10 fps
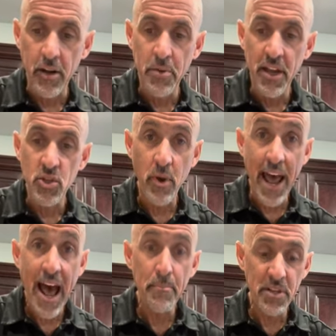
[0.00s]
because what
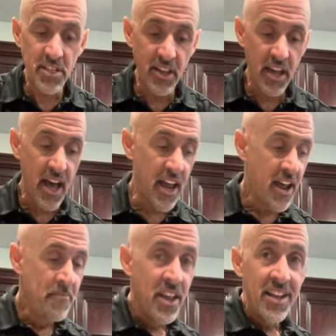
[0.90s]
happens in the gut
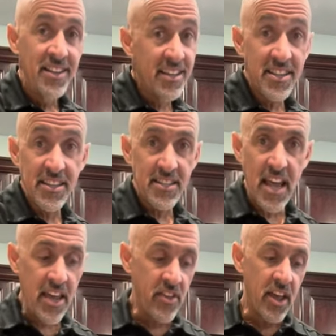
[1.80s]
doesn't
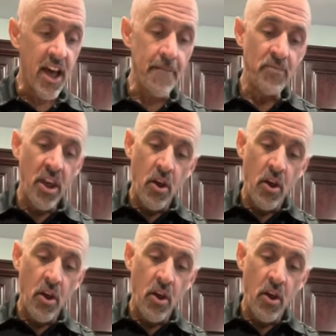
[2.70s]
stay in the gut.